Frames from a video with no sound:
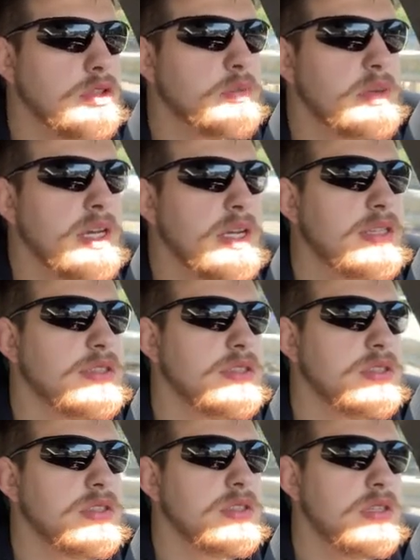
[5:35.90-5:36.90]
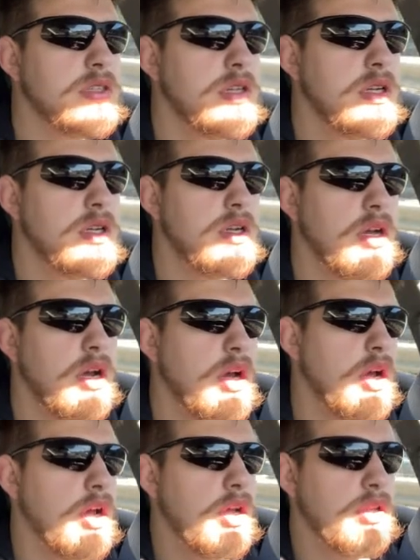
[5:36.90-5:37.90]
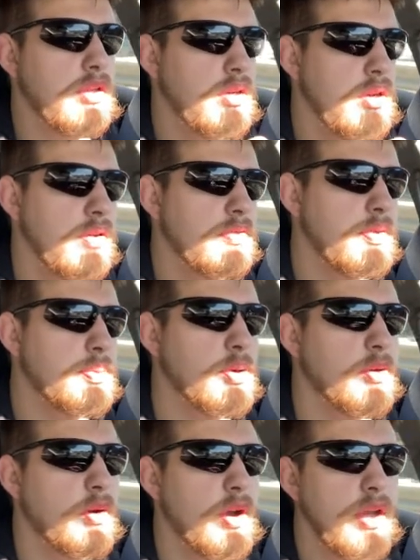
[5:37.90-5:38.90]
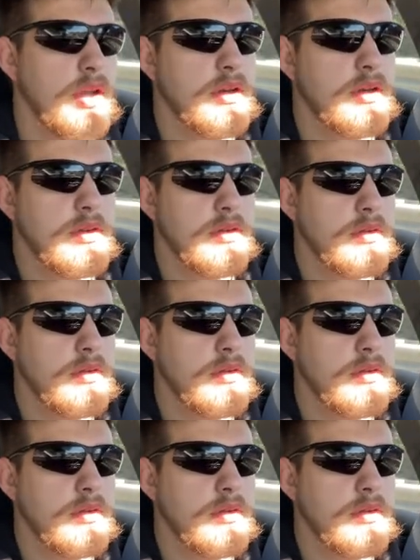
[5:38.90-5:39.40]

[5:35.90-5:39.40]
minutes, you know, you flip a coin,